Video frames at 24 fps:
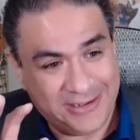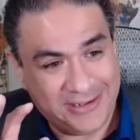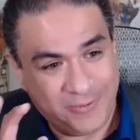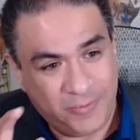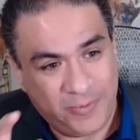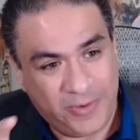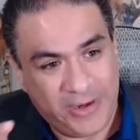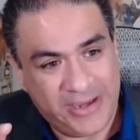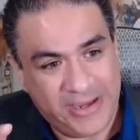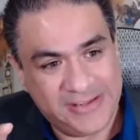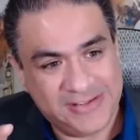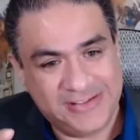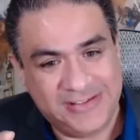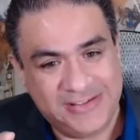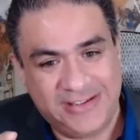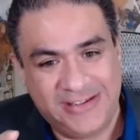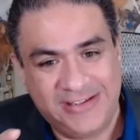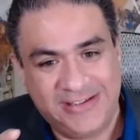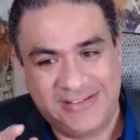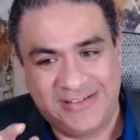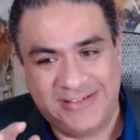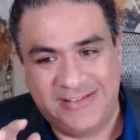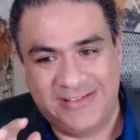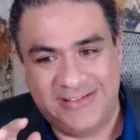
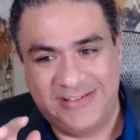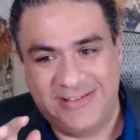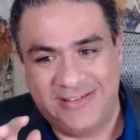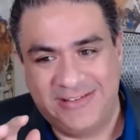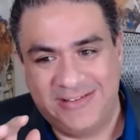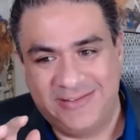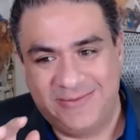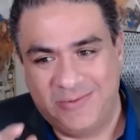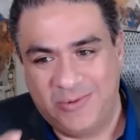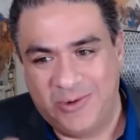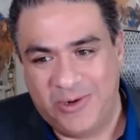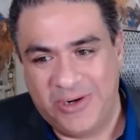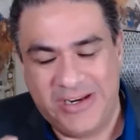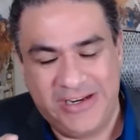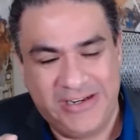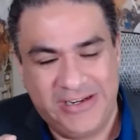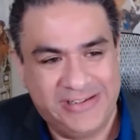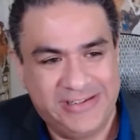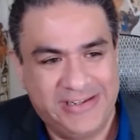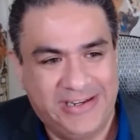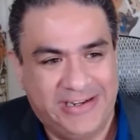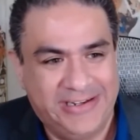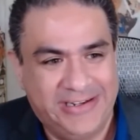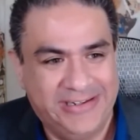As working
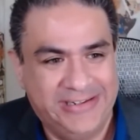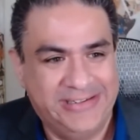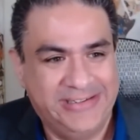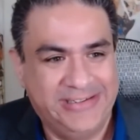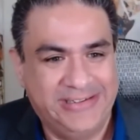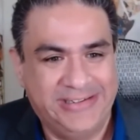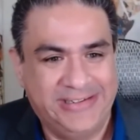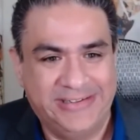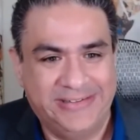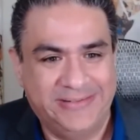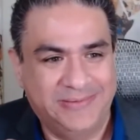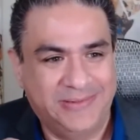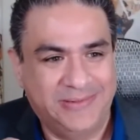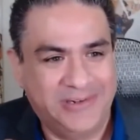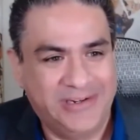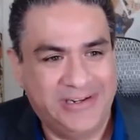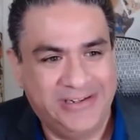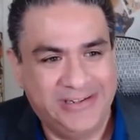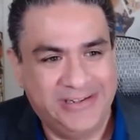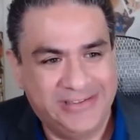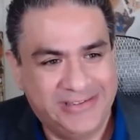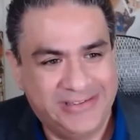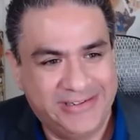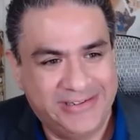in IT and working
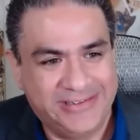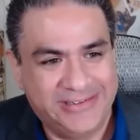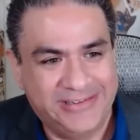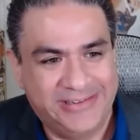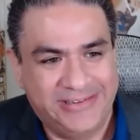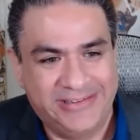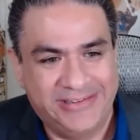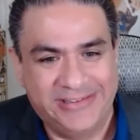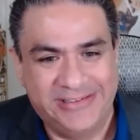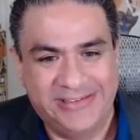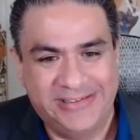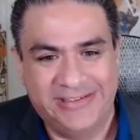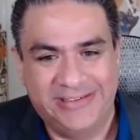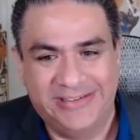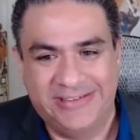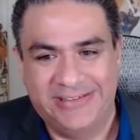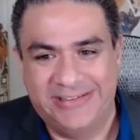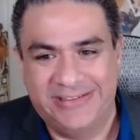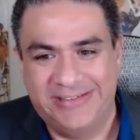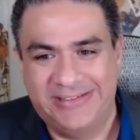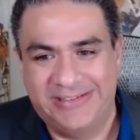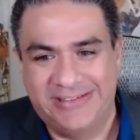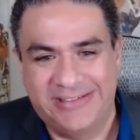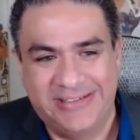in technology
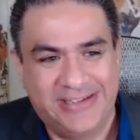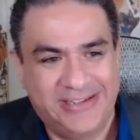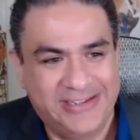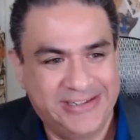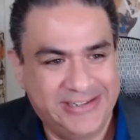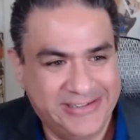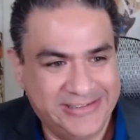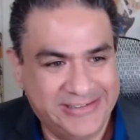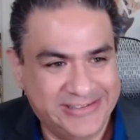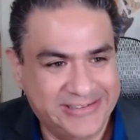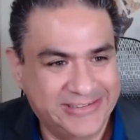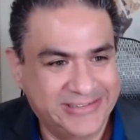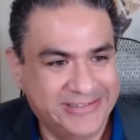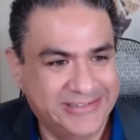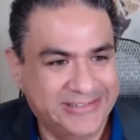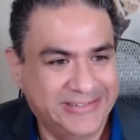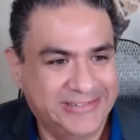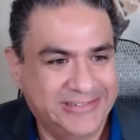is not easy.